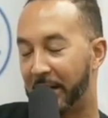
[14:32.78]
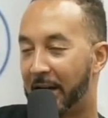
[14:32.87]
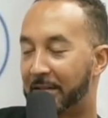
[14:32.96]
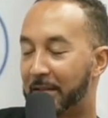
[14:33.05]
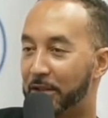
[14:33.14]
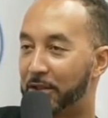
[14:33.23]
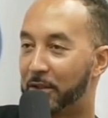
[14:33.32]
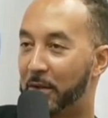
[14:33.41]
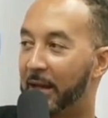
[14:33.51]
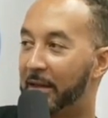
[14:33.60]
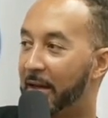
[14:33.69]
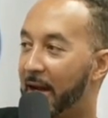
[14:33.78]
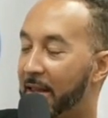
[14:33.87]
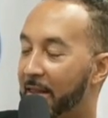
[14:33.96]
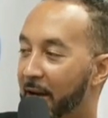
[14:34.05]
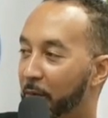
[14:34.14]
concepts that you had that
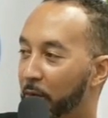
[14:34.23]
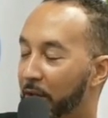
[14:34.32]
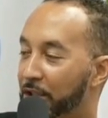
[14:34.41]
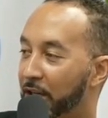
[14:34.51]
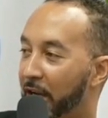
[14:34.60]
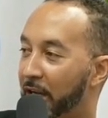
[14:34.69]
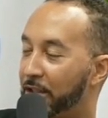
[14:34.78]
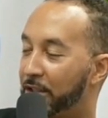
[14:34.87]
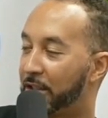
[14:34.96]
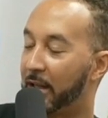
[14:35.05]
I thought really changed